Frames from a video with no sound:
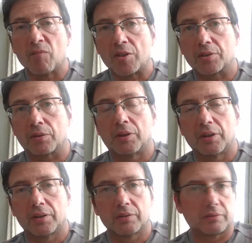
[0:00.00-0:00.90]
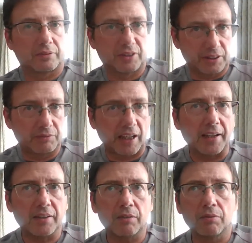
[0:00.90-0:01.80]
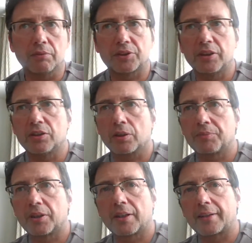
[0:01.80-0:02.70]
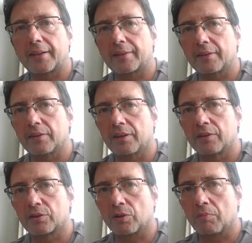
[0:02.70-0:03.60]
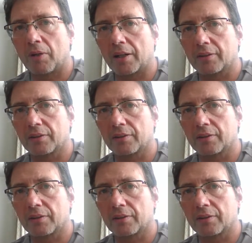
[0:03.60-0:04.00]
So I think we will see something like that in the stock market,